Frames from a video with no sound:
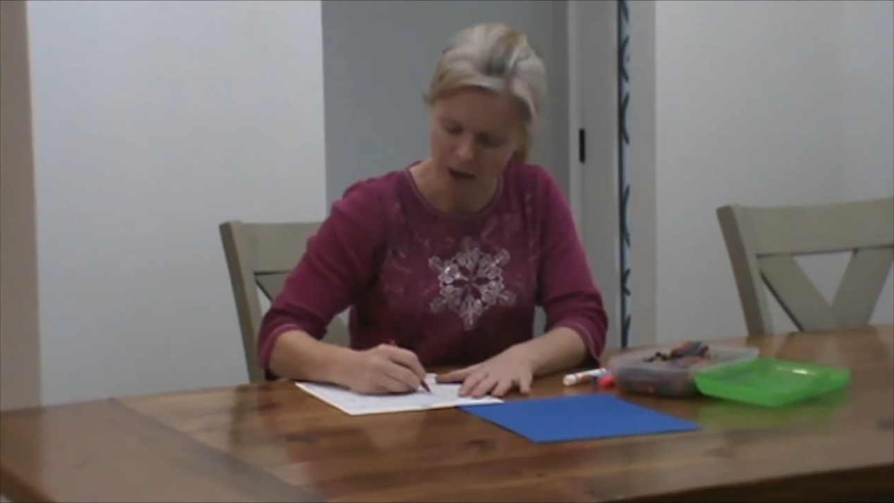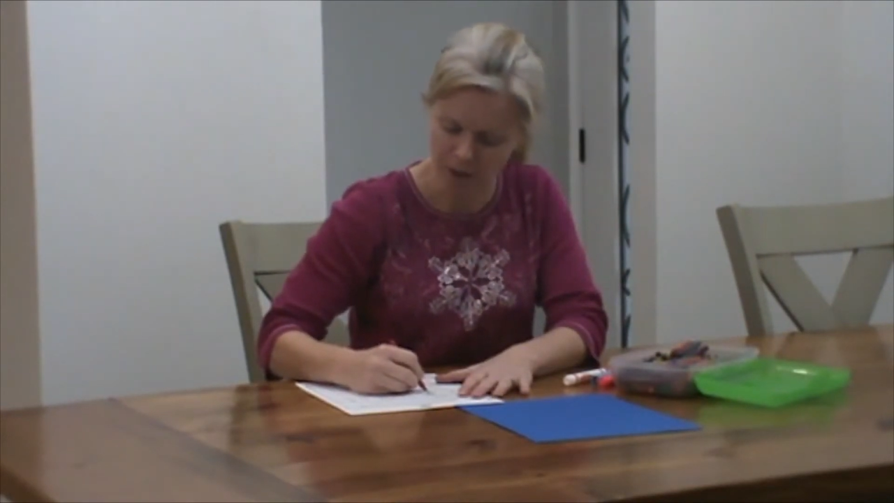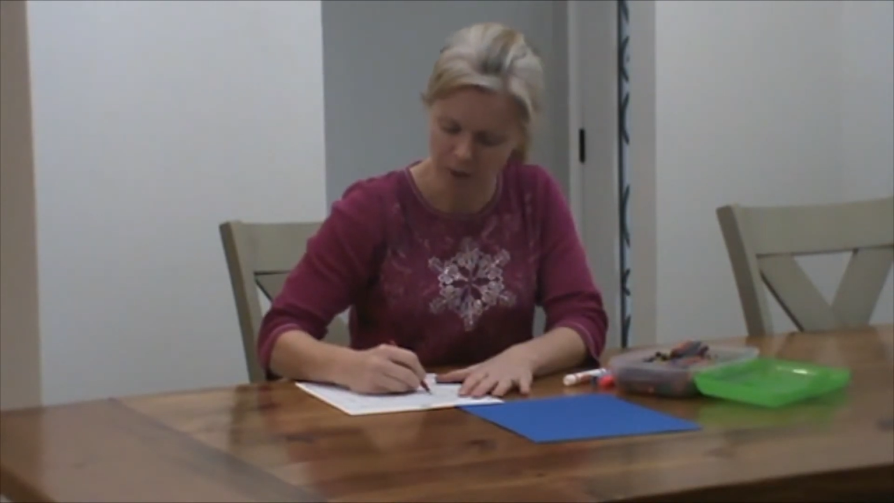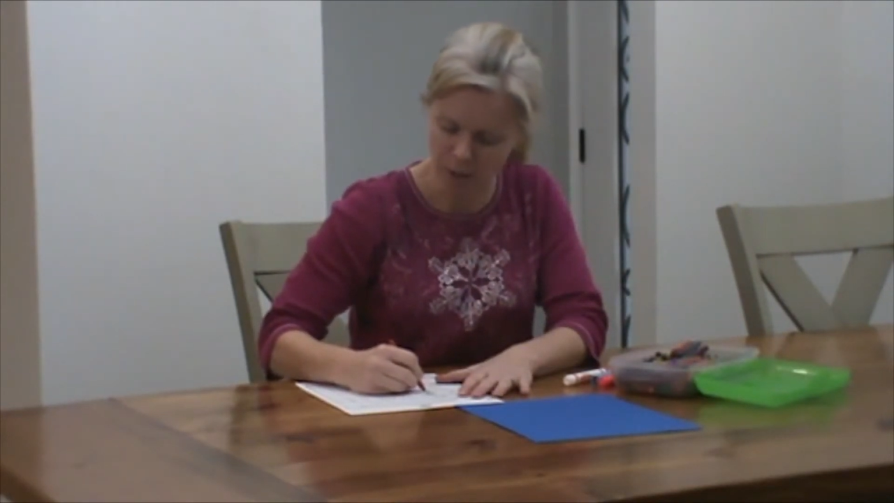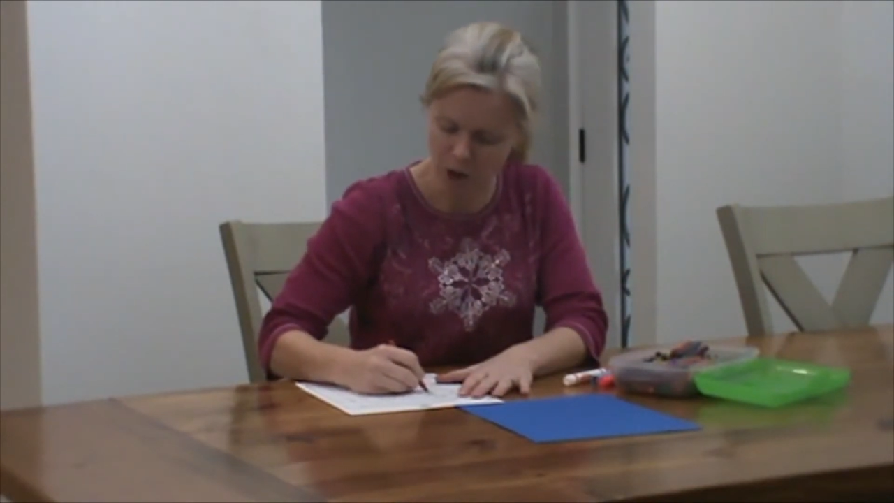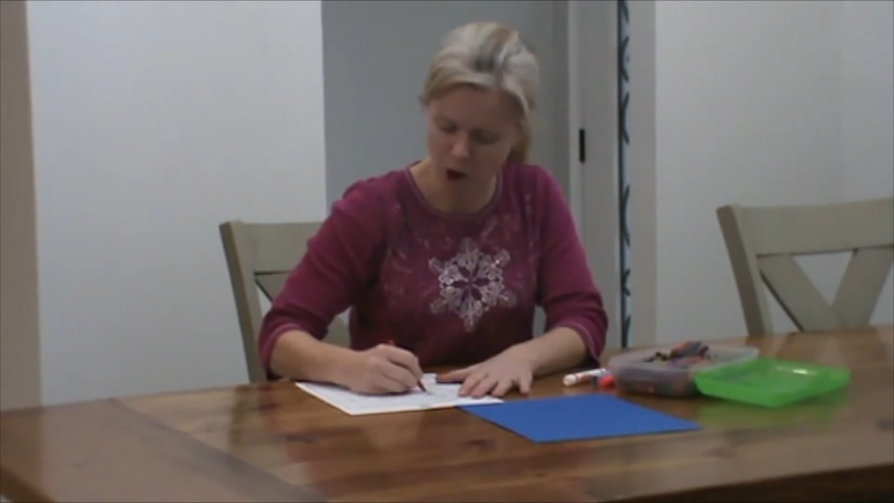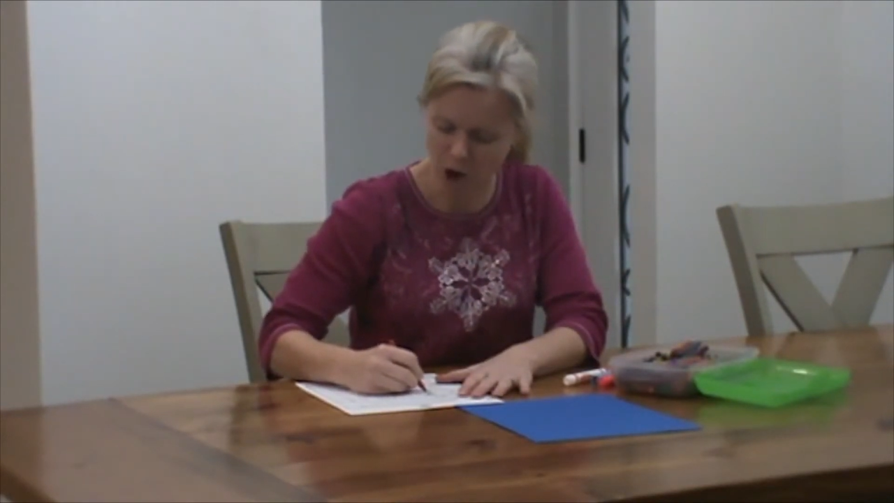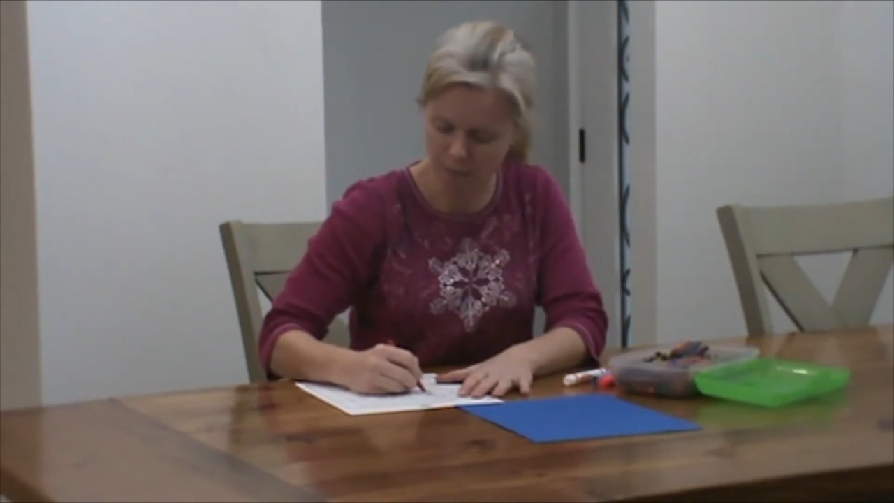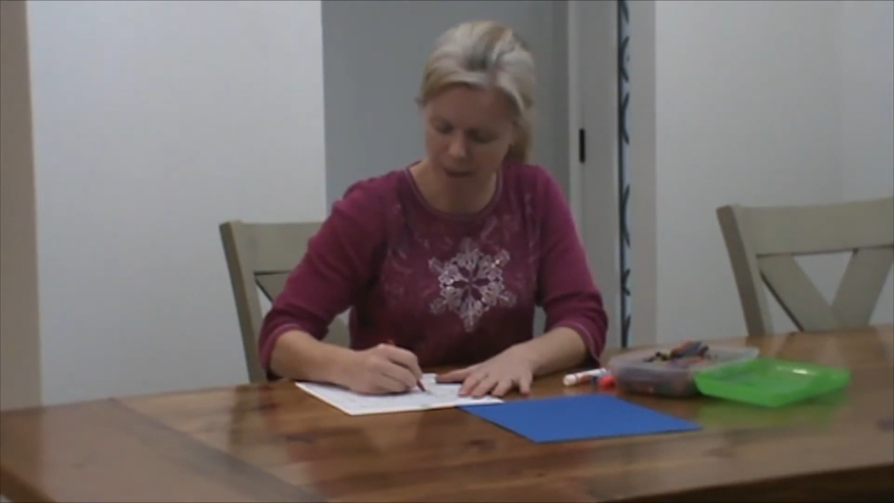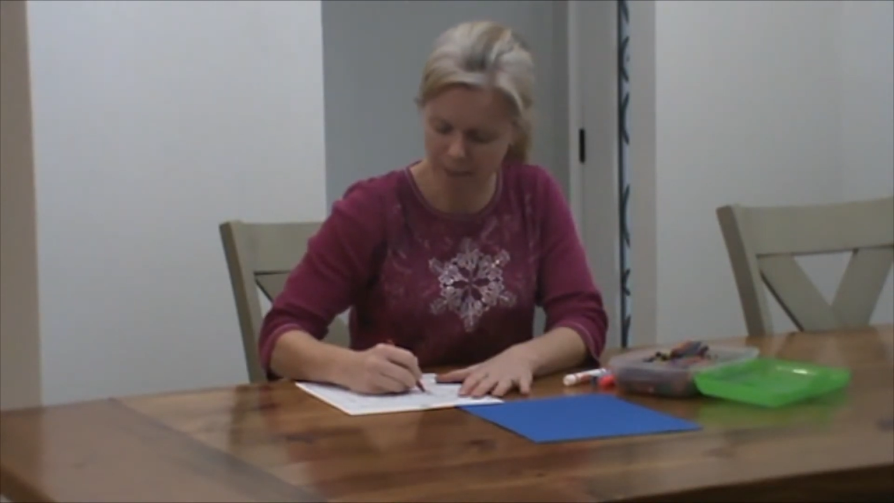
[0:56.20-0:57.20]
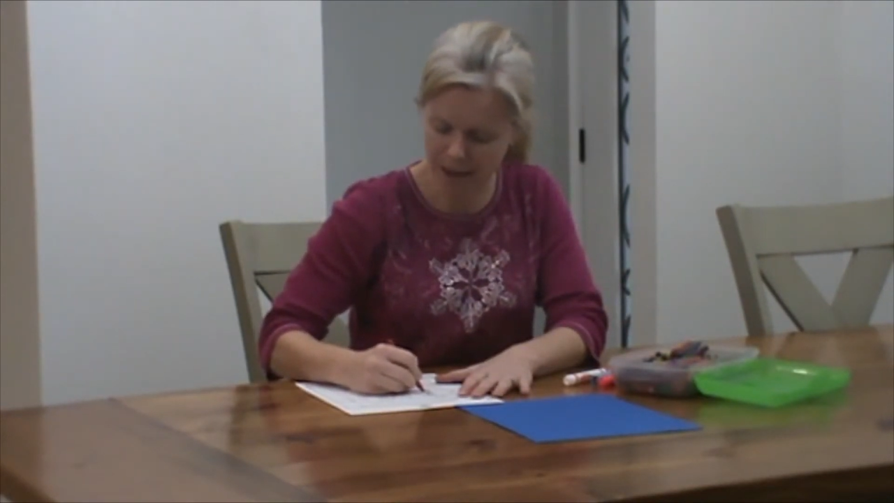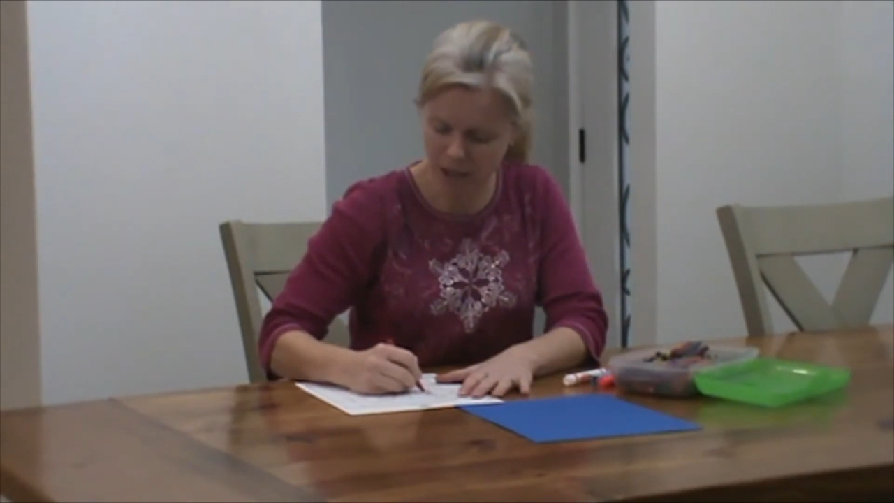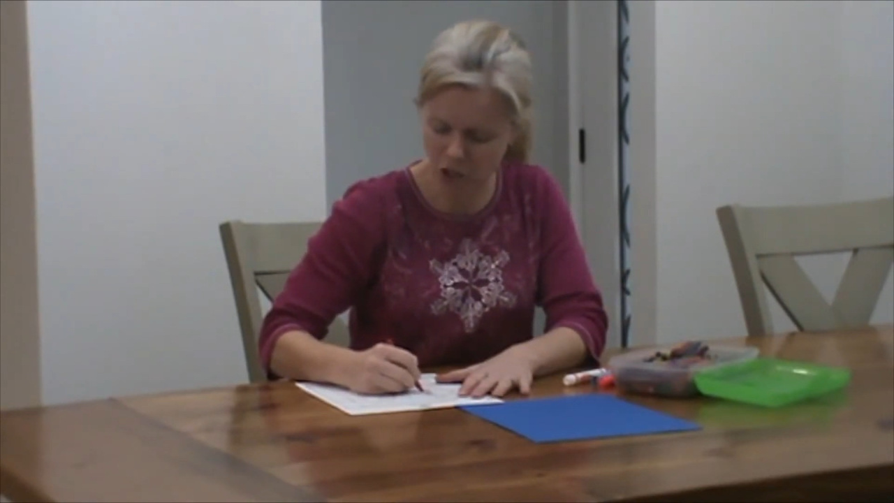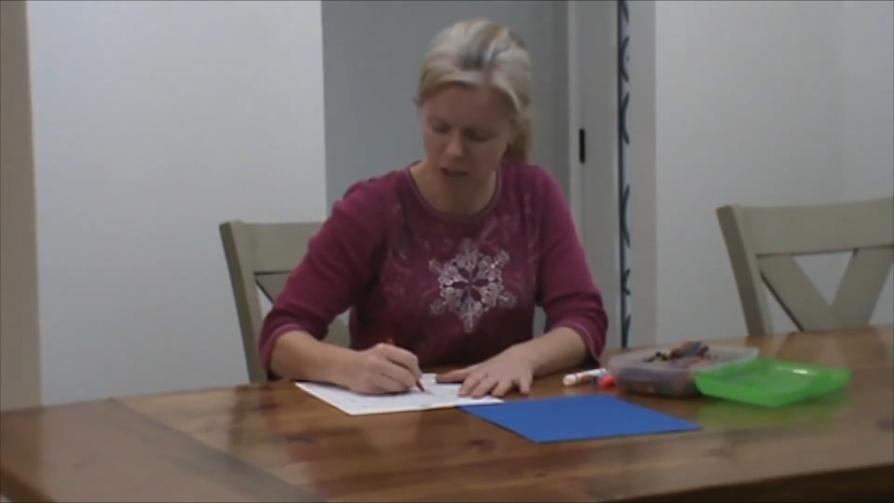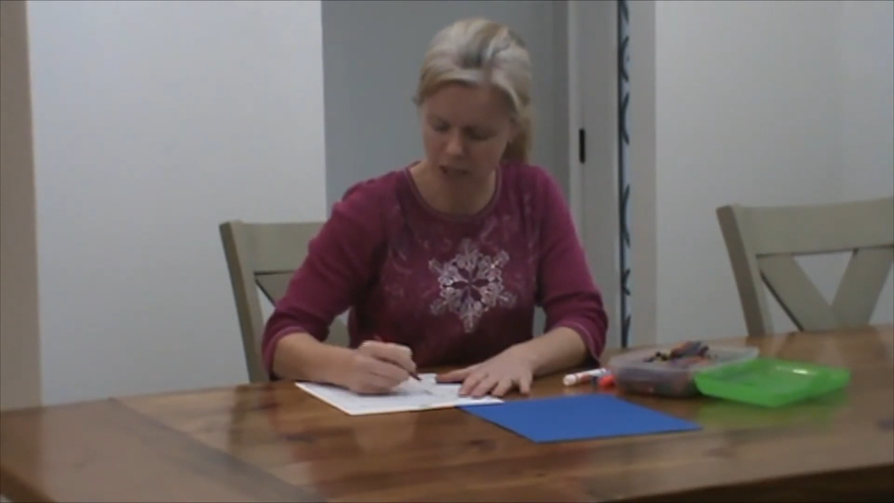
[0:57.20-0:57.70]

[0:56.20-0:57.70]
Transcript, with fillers: I'm going to put all my pages